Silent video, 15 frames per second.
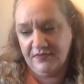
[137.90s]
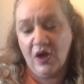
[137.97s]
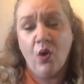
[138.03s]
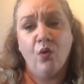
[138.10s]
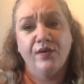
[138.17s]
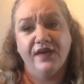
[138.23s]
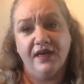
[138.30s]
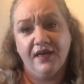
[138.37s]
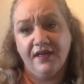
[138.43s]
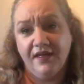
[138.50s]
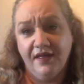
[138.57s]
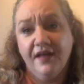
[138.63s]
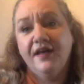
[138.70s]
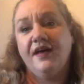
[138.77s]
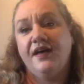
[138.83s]
okay.
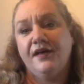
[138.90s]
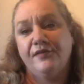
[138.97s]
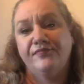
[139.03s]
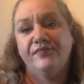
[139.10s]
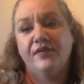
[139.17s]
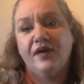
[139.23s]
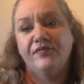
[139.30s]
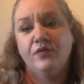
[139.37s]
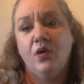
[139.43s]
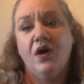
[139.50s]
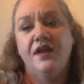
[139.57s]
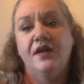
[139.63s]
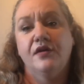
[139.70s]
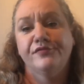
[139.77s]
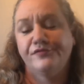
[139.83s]
I've got
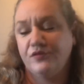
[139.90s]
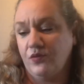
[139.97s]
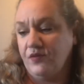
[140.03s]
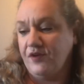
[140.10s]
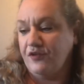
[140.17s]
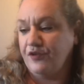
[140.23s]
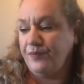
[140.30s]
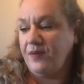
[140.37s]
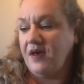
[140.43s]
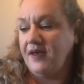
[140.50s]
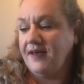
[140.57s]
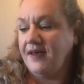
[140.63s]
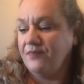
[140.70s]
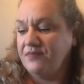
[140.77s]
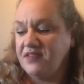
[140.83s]
enough toners, but I
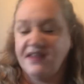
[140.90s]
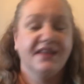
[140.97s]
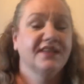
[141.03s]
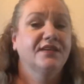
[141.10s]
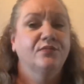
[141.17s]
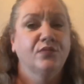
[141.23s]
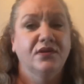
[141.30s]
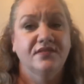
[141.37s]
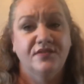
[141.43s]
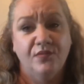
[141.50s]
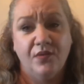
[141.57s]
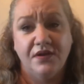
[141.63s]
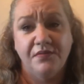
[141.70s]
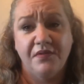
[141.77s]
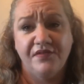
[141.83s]
am sending one to
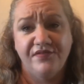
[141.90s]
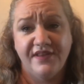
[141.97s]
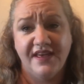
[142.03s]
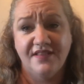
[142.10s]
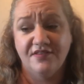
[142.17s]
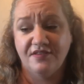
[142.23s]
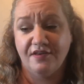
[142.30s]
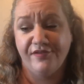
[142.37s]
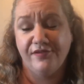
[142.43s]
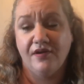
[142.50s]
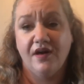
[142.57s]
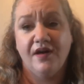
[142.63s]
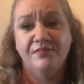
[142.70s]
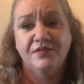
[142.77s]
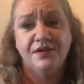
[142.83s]
one of my friends, so I thought
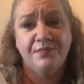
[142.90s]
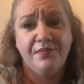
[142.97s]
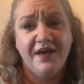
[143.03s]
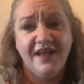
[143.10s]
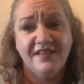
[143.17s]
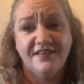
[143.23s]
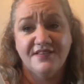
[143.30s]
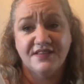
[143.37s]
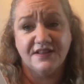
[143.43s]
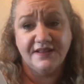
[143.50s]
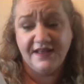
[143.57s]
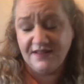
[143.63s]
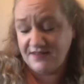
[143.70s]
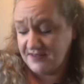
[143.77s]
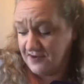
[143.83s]
I'm going to buy this
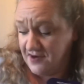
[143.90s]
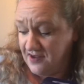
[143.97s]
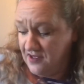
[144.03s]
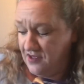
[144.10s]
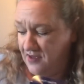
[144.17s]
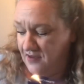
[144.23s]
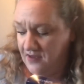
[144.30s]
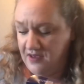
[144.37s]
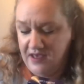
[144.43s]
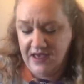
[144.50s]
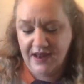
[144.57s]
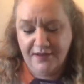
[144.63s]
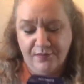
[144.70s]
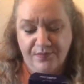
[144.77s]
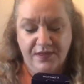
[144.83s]
cleanser
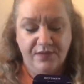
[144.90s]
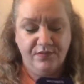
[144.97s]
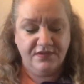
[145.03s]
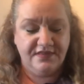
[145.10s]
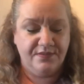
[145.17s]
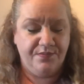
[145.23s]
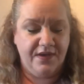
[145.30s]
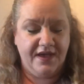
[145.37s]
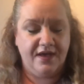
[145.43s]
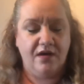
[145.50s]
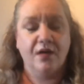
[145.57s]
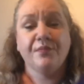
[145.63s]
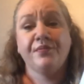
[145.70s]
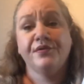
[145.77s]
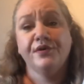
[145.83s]
and I'll be able to pick
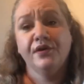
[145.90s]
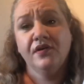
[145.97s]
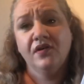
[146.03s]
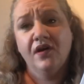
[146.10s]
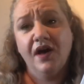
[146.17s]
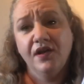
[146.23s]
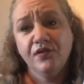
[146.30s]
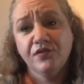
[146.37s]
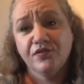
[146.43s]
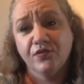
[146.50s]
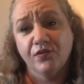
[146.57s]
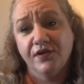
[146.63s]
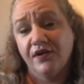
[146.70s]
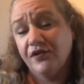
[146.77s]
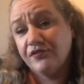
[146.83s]
up a new
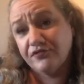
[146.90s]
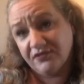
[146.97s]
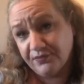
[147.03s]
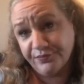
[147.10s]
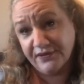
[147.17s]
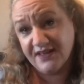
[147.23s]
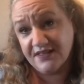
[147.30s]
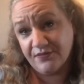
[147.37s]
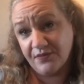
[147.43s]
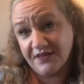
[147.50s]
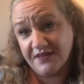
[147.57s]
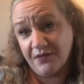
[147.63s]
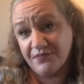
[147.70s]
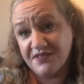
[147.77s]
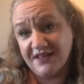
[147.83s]
toner to replace the one that
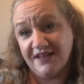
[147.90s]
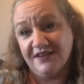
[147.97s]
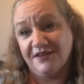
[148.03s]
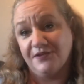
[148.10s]
I'm sending